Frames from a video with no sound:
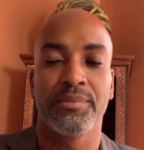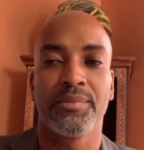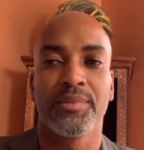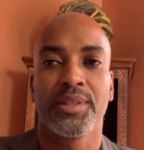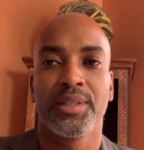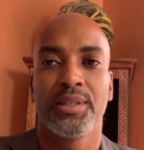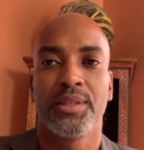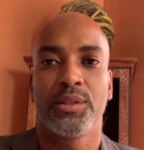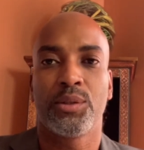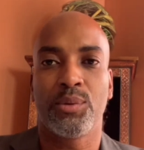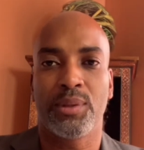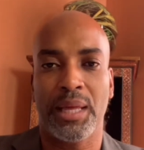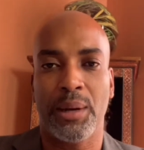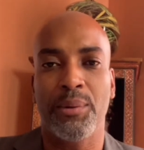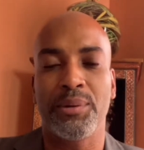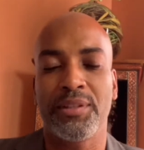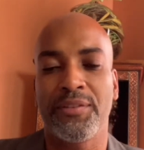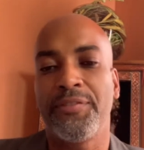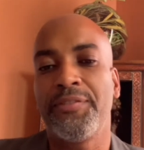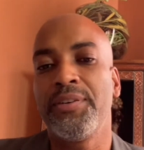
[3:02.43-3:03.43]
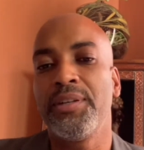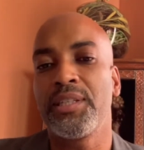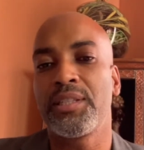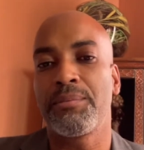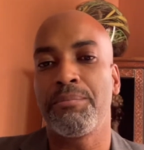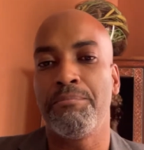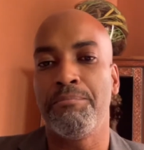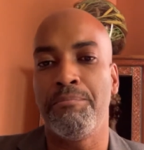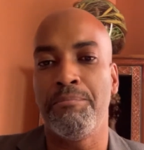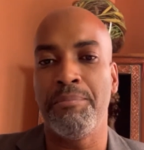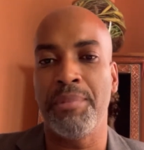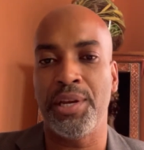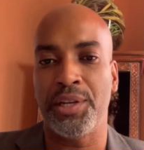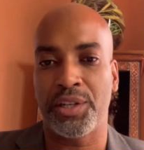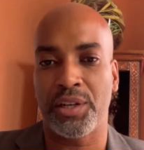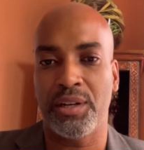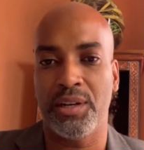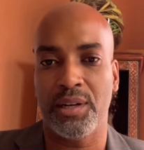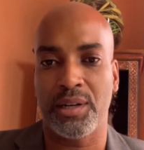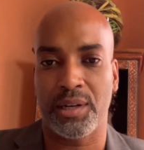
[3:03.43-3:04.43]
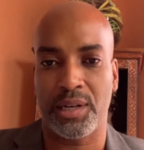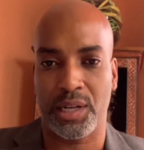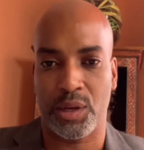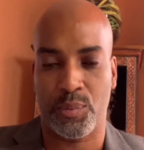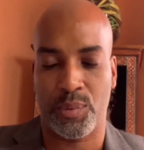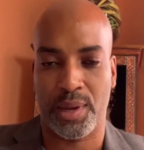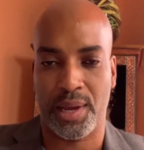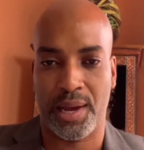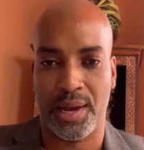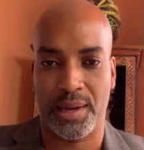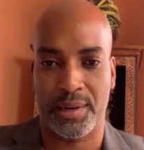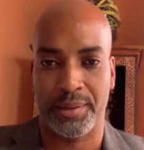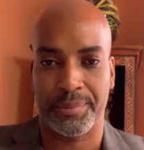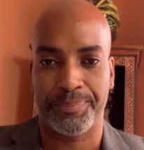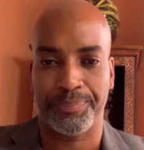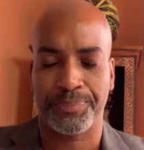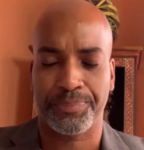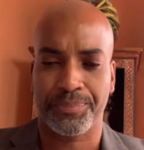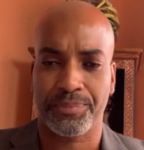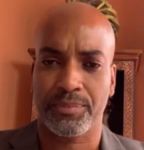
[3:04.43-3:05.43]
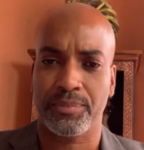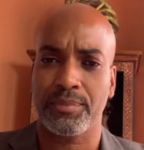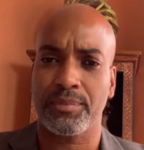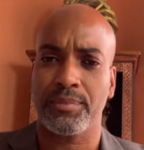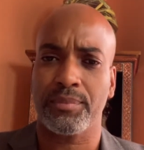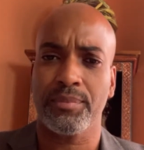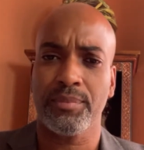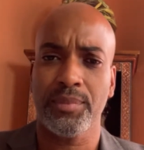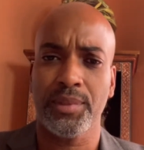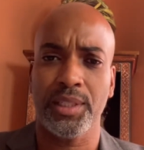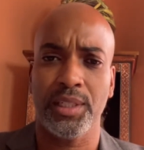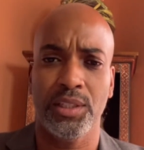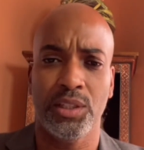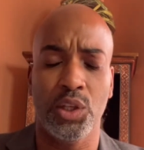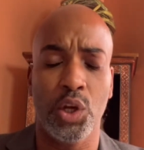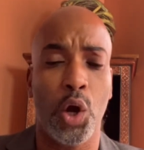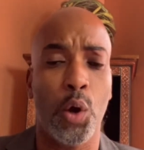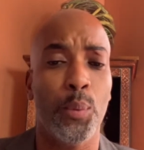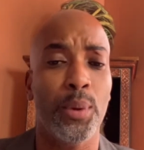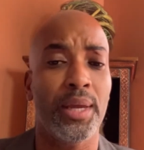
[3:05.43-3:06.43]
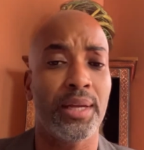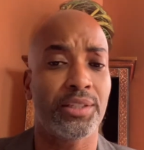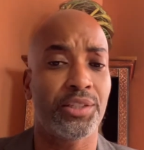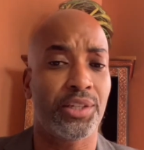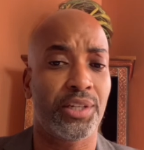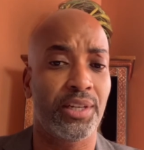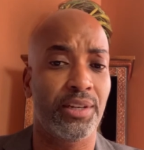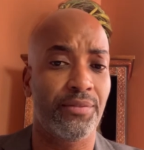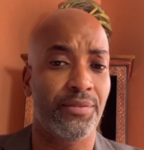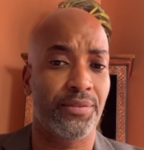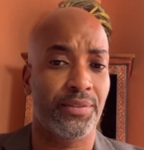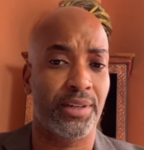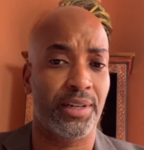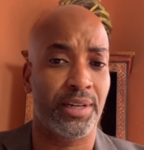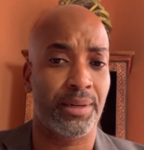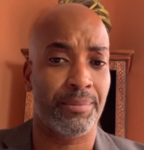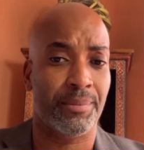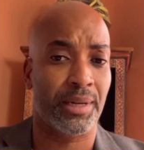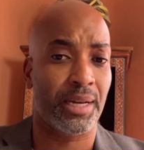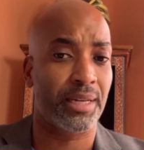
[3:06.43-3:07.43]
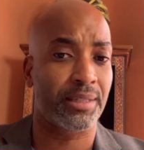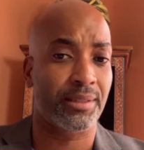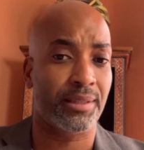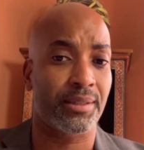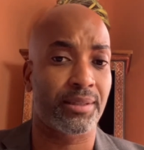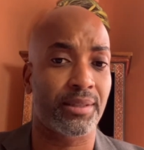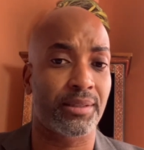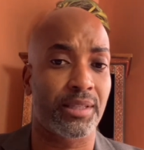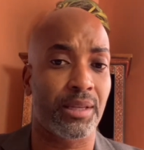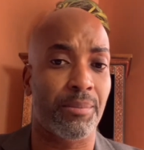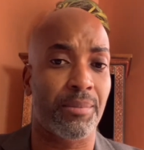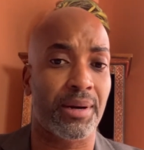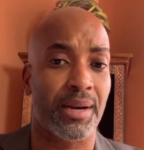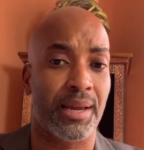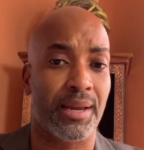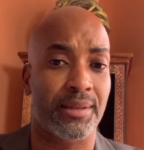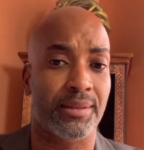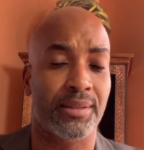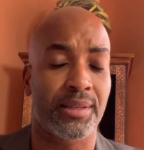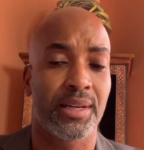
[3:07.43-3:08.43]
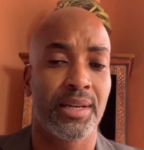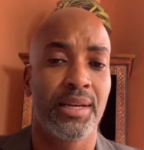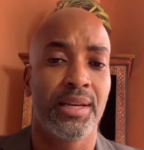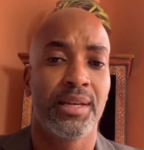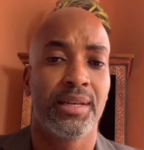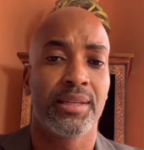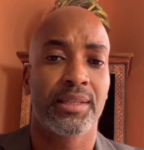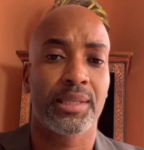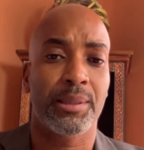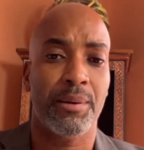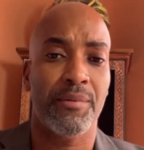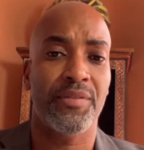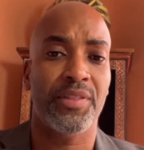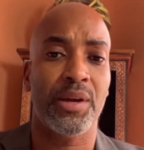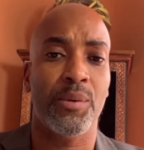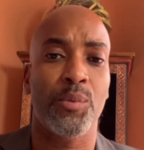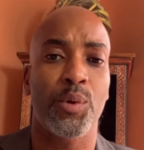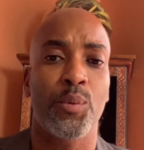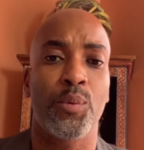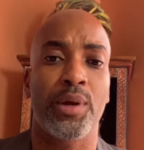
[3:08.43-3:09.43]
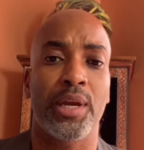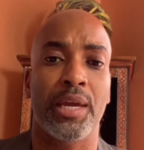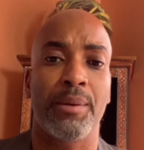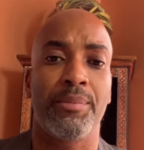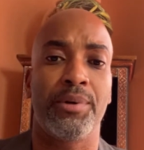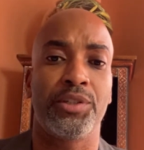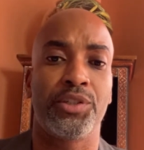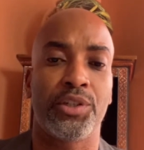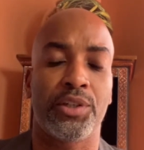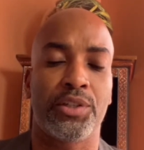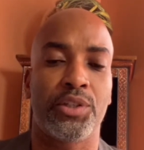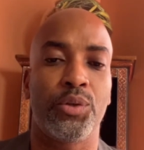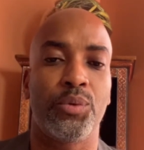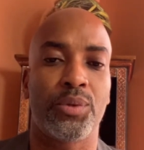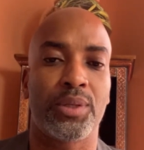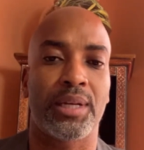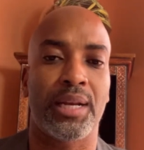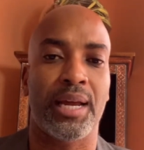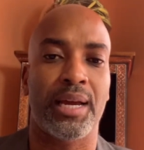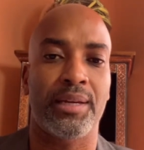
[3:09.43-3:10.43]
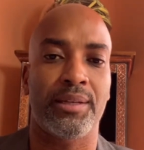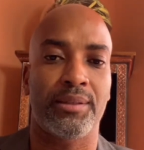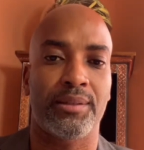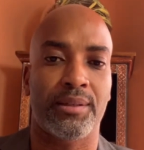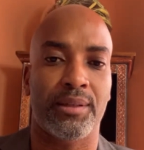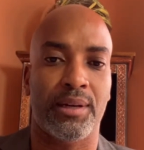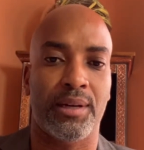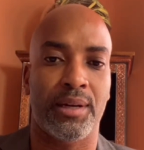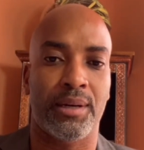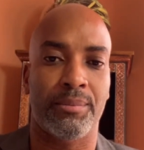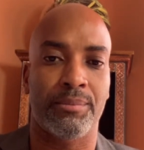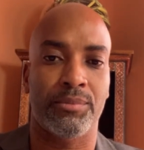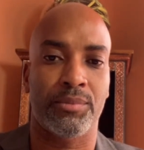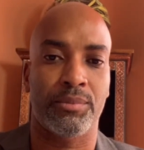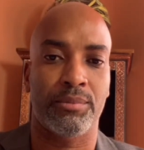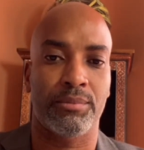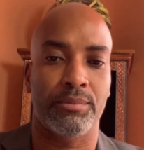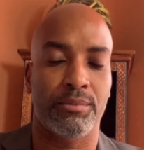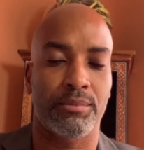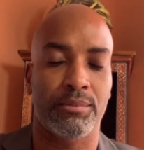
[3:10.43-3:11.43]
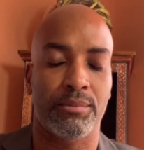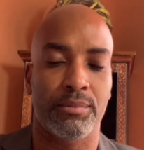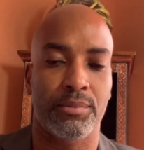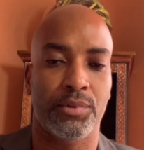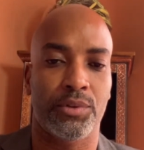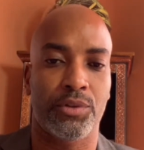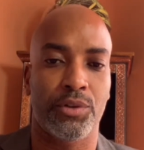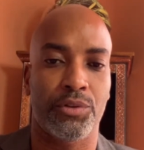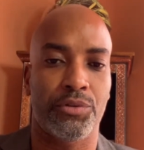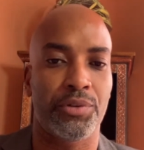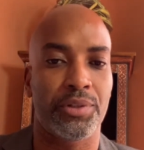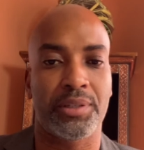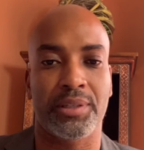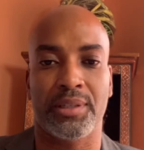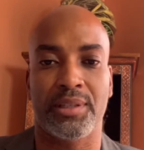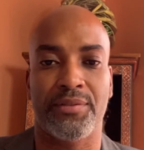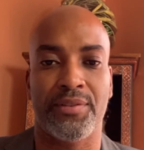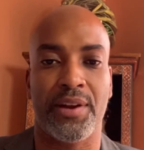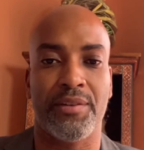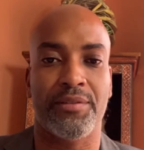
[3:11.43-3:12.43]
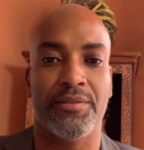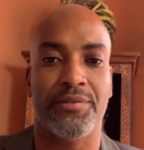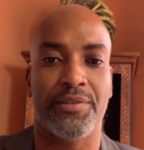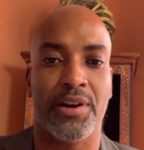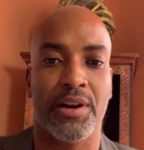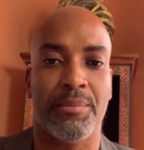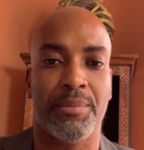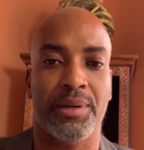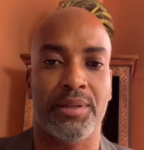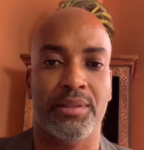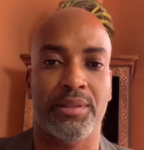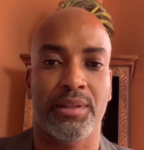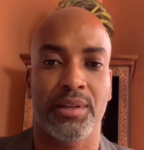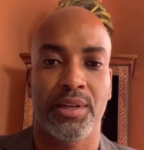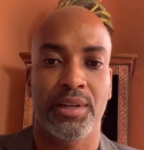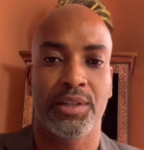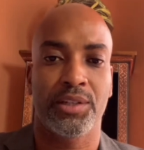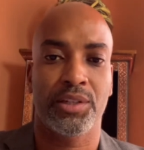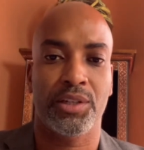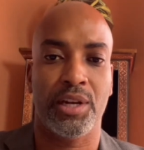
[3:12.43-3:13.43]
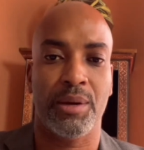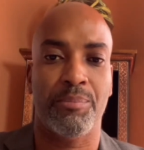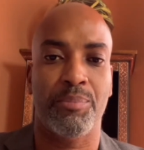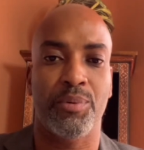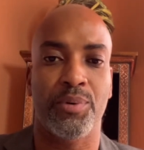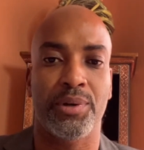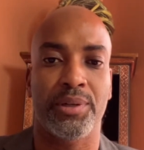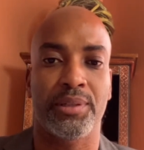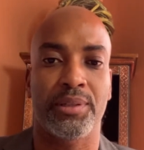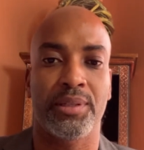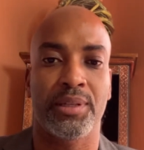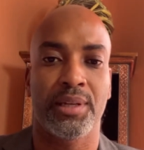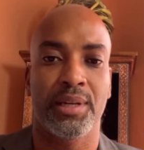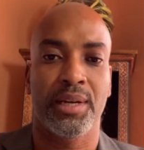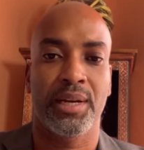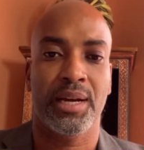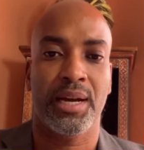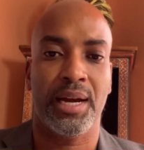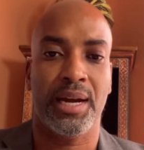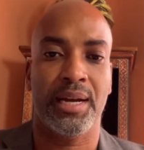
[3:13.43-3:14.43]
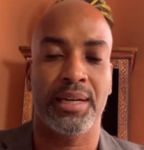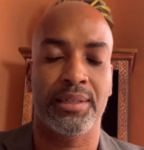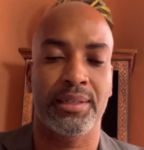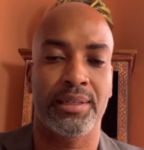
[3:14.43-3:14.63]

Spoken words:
So that was the first major hurdle that we had. So how we achieved, assisted some clients. Some of them we were able just to utilize J365 environment, SharePoint, and